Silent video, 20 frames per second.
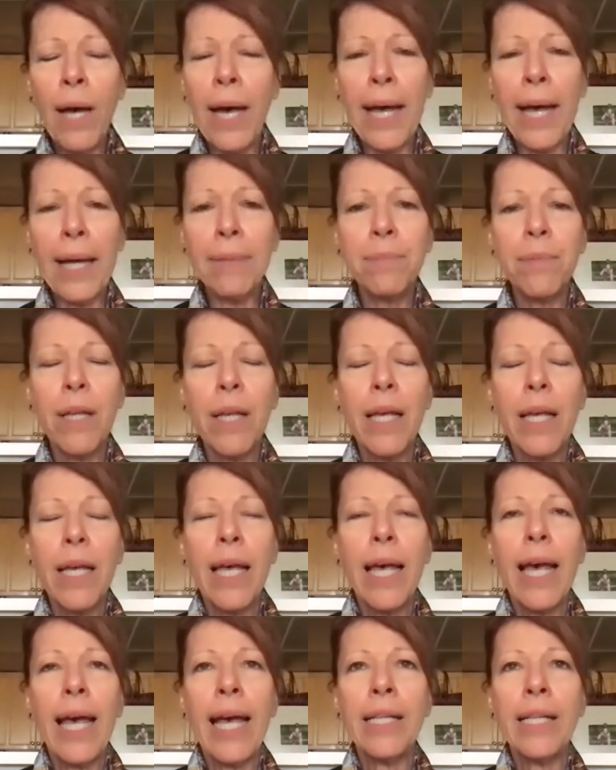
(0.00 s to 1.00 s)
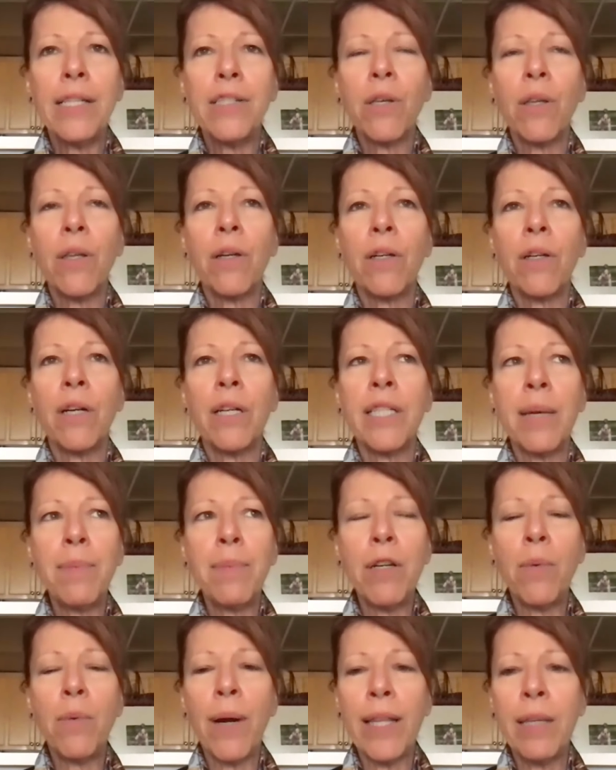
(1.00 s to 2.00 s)
Okay. And so they're
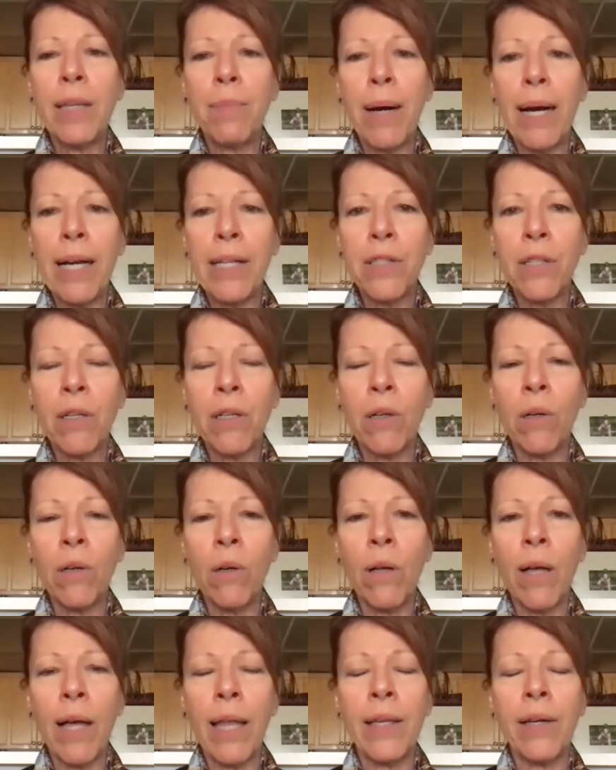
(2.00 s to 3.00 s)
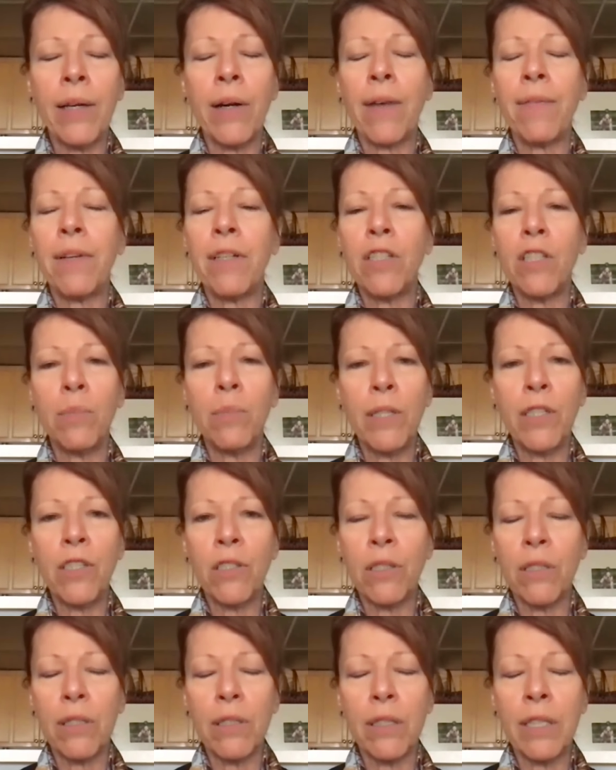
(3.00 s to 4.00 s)
attempting to ride the bicycle and they're having too
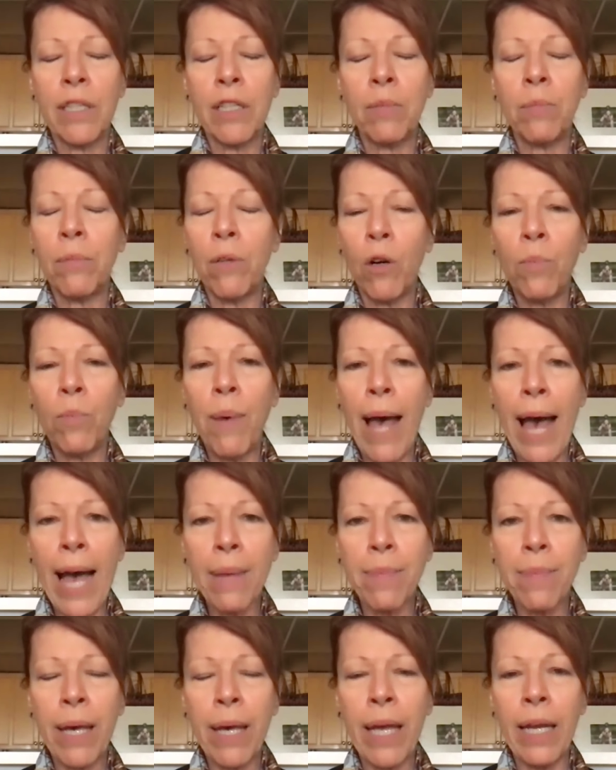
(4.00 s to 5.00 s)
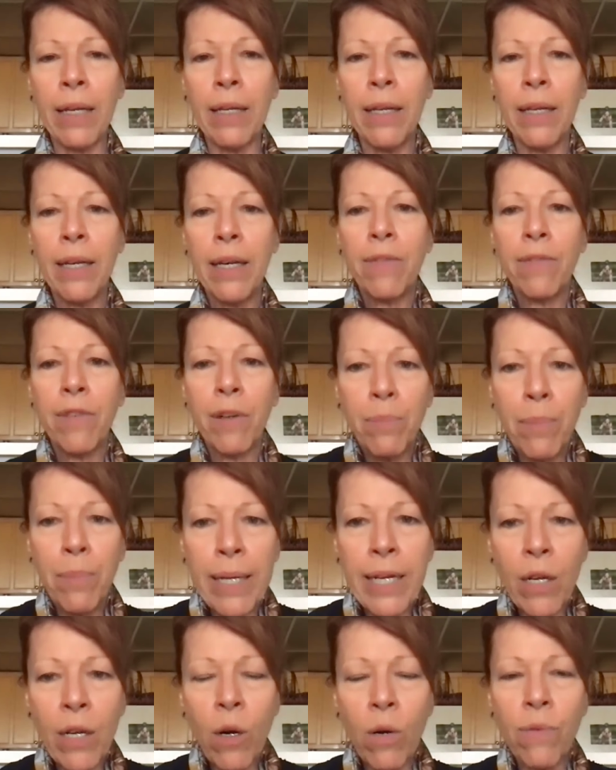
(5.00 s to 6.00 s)
much, low back pain from
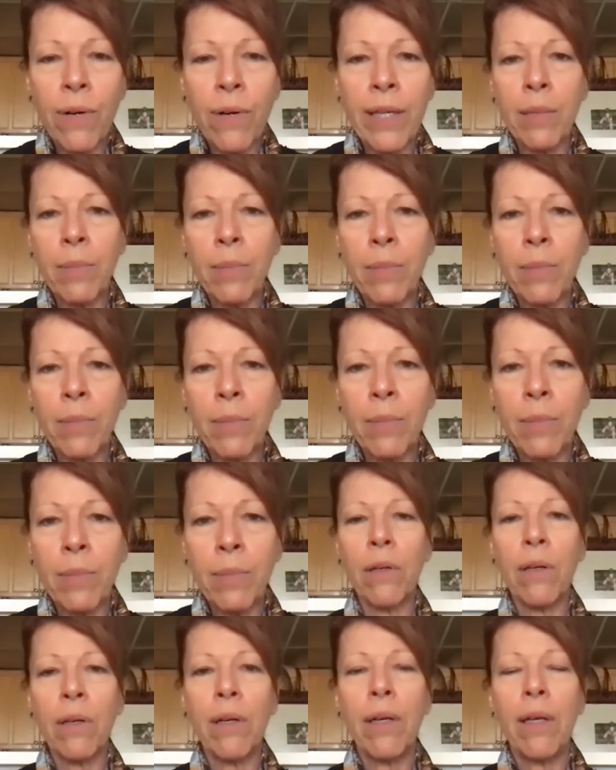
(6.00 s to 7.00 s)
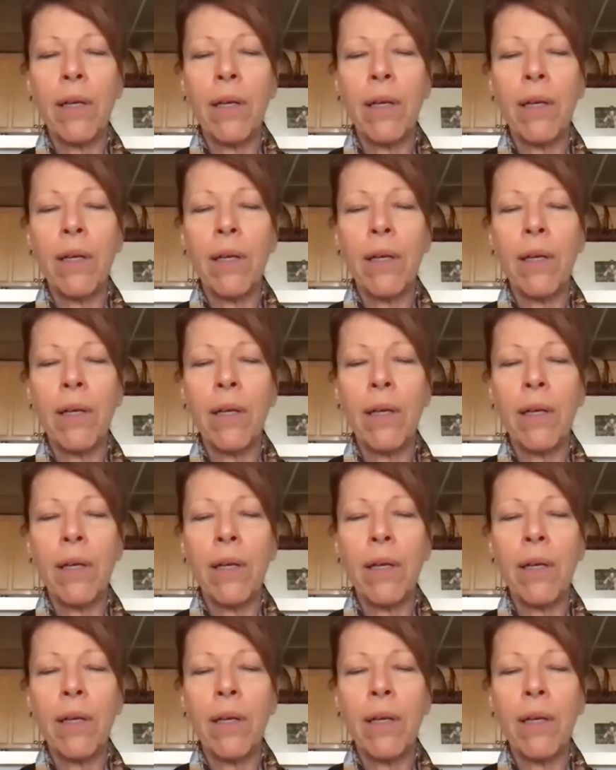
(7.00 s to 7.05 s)
bending over on the bike.